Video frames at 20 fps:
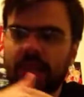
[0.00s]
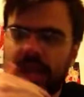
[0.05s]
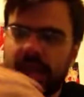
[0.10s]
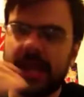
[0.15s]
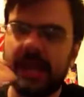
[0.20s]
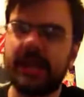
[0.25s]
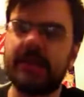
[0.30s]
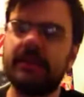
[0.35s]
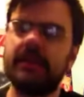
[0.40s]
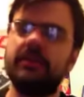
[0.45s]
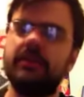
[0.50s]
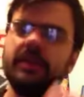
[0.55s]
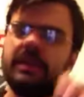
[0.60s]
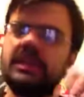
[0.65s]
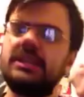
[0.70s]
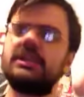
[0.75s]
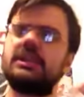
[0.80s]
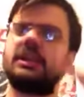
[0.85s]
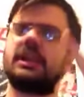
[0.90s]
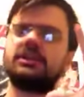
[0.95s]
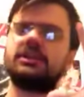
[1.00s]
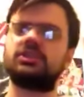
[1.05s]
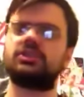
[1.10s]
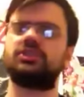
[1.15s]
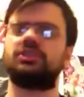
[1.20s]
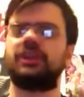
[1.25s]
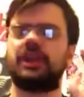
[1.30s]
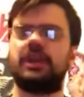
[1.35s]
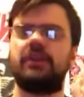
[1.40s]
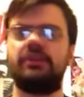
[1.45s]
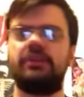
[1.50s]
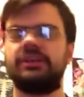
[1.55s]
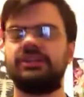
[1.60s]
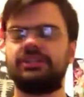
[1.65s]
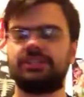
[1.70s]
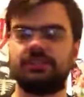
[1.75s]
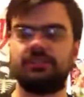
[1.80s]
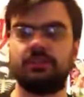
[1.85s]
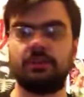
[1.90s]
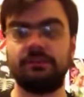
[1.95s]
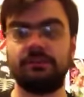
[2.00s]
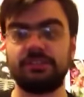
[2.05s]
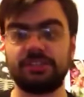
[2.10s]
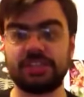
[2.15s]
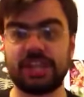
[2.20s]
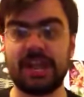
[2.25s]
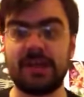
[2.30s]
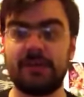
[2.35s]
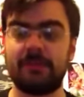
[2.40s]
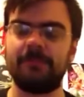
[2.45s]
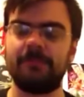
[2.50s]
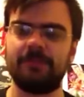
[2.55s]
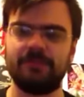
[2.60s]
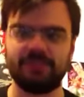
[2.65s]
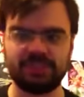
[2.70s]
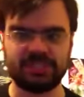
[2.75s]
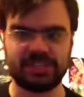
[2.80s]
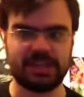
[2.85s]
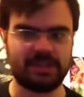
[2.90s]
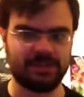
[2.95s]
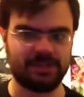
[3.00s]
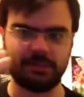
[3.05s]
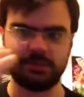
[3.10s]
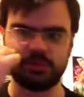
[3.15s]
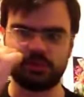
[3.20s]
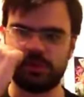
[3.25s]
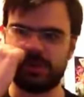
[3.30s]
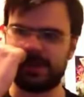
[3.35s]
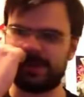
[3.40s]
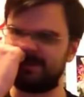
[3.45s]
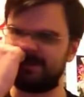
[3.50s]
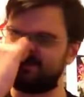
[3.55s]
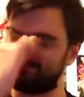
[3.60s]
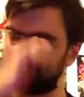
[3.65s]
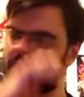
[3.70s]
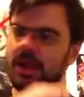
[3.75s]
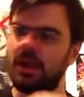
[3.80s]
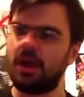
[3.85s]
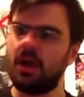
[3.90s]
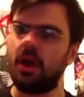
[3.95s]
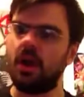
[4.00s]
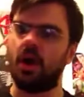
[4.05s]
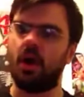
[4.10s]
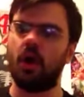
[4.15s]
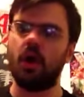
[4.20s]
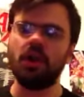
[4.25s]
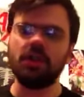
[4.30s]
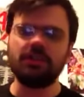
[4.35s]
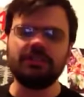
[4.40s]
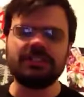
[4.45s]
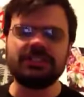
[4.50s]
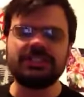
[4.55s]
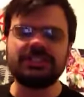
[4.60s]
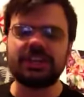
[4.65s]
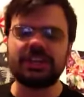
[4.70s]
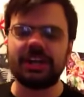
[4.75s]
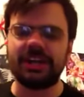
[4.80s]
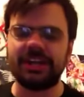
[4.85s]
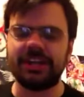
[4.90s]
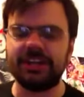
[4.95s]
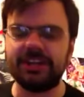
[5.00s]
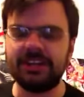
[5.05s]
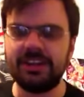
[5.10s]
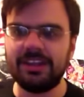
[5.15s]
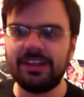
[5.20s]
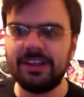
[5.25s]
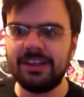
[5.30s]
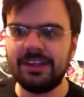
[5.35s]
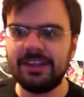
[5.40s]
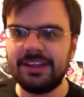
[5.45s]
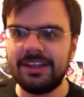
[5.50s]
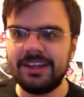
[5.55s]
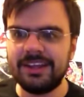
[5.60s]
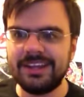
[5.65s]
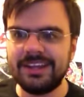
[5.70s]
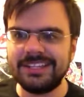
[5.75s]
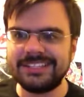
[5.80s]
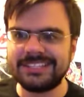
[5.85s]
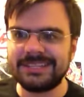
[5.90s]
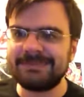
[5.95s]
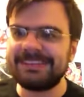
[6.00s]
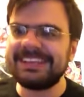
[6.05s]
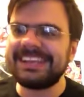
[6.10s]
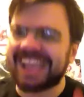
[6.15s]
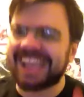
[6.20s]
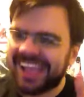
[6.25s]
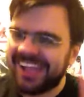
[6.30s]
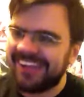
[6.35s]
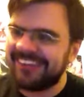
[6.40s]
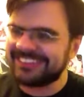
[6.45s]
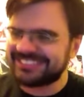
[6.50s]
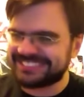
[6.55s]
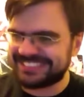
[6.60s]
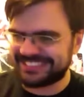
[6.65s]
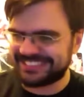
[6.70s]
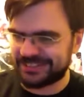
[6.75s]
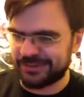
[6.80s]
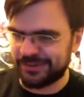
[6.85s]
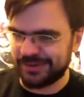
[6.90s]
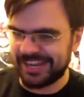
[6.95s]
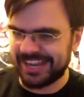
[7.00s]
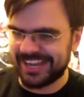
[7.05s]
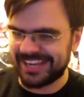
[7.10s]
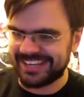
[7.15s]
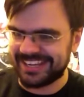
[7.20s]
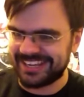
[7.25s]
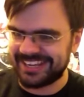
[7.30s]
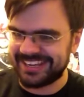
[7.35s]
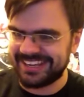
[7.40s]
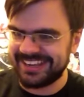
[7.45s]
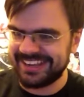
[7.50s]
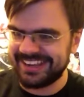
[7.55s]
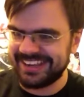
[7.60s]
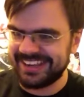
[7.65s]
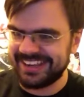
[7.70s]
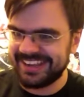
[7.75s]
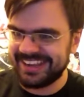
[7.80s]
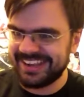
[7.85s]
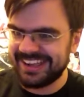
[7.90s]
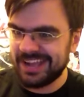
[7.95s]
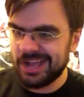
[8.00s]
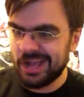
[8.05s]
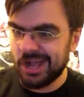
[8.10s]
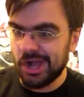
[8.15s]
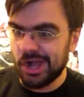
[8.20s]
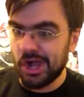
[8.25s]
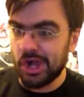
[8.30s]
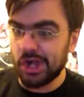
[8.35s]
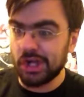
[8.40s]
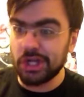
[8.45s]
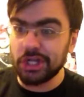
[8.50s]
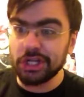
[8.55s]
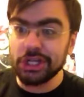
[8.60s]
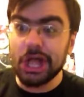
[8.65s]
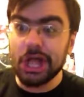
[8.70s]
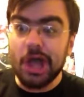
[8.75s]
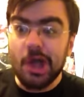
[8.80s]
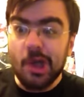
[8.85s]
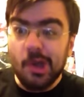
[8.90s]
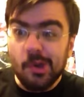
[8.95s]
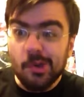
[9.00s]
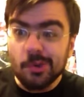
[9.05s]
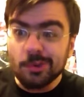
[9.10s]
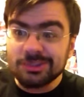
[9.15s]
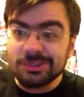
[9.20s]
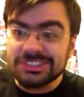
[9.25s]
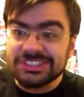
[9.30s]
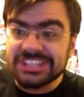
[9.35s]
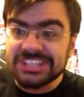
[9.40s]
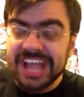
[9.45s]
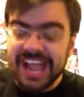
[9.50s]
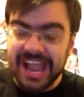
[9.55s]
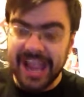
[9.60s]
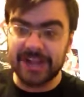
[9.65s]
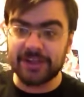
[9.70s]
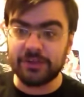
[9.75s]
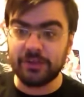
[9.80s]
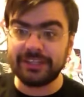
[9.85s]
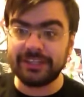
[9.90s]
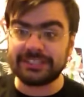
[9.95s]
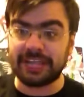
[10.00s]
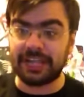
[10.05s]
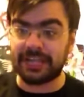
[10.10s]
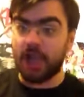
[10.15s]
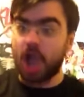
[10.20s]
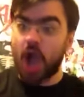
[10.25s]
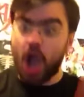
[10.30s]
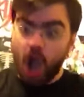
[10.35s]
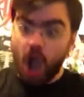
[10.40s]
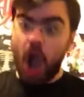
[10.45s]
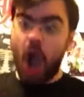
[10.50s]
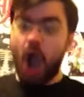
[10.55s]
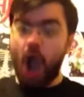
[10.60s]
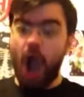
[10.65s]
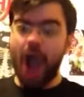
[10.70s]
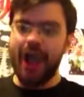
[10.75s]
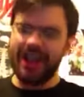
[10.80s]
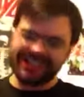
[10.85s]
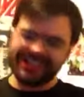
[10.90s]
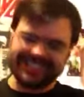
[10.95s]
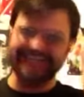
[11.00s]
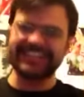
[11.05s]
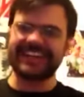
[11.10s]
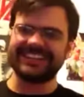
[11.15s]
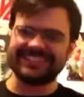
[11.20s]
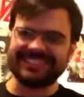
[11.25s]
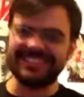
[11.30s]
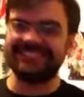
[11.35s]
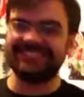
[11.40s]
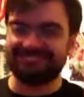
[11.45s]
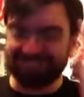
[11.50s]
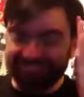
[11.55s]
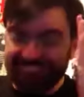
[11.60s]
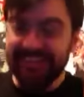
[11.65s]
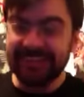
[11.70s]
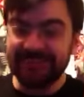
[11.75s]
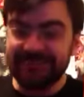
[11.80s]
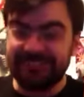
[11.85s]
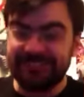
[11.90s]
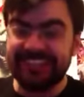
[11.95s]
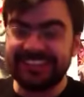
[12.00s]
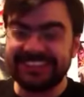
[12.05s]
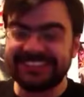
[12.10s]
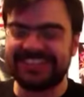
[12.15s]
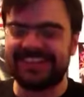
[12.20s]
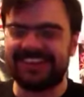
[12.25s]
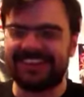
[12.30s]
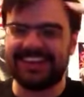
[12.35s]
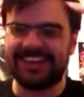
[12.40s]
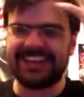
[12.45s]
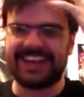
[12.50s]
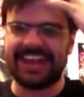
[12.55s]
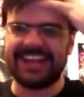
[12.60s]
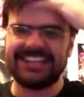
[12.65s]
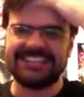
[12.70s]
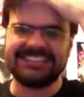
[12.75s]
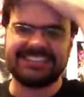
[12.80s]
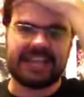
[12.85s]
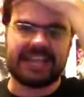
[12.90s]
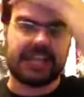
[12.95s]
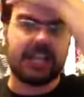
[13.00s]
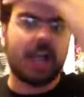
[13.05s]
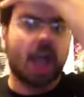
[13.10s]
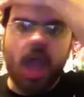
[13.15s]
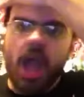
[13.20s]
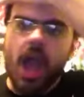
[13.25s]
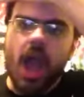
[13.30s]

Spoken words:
and they're in certain areas of this town that was created. All of a sudden, something else is created. Clones, and Gray's like, he's got this weird face on, and he's like